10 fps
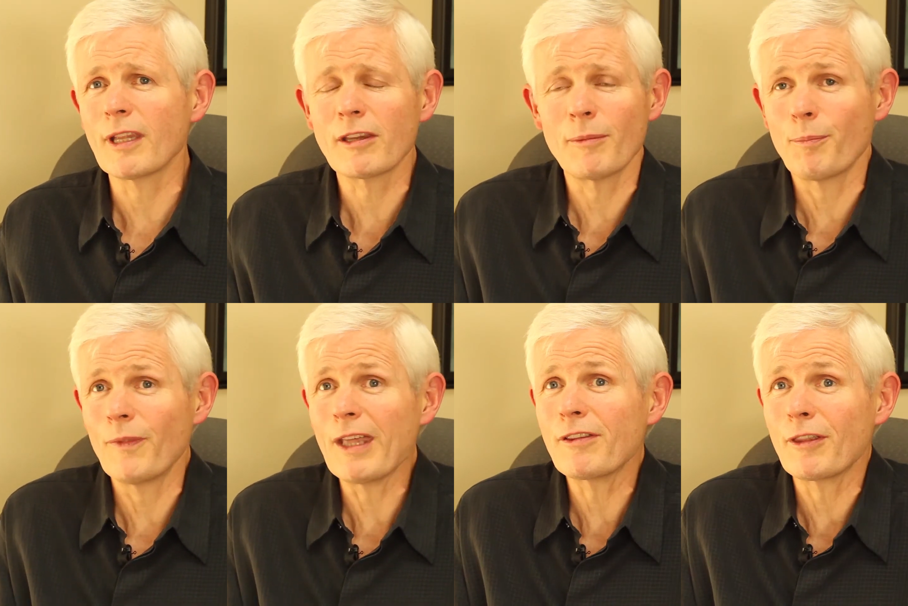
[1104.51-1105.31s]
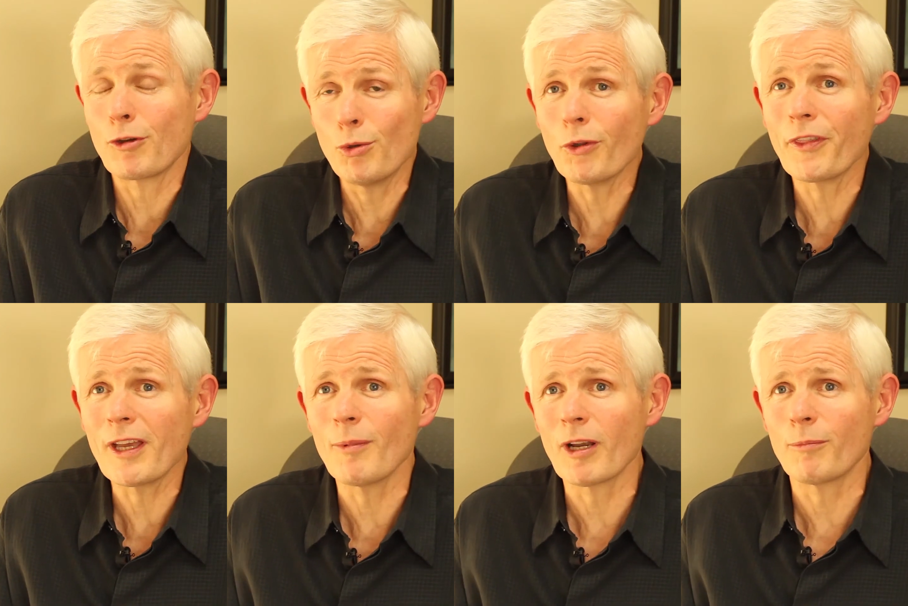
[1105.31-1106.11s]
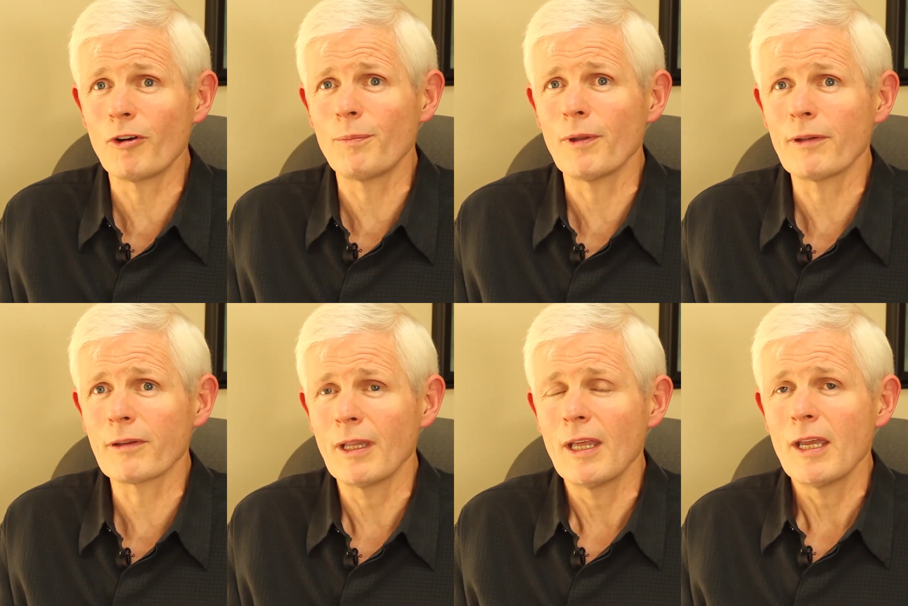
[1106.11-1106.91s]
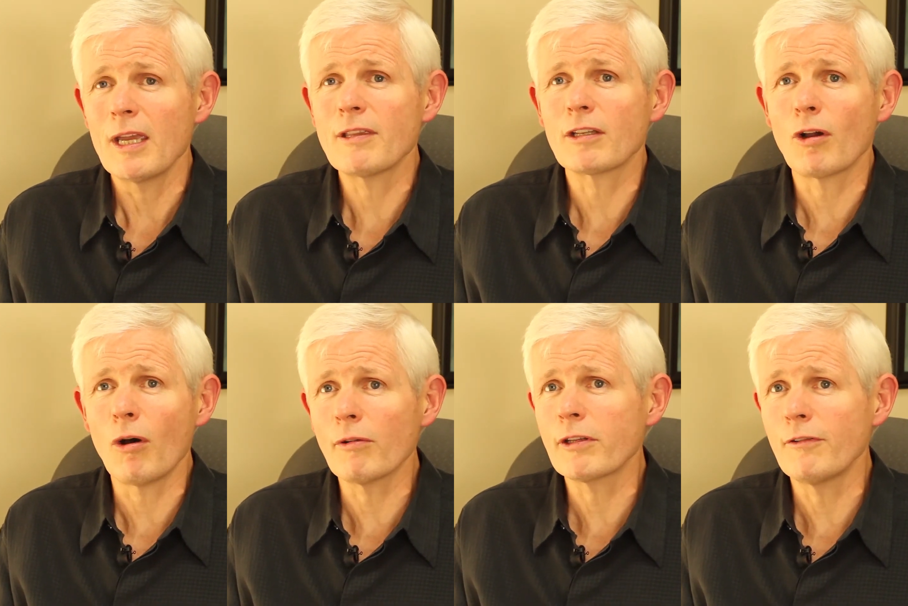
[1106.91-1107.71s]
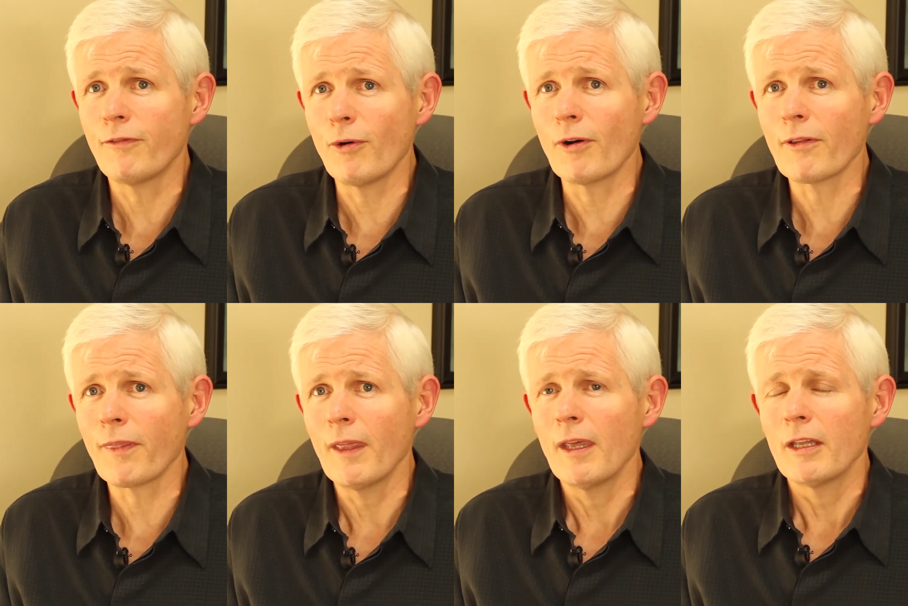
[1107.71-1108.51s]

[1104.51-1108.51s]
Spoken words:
That's the cool thing about a purpose, is it calls you forth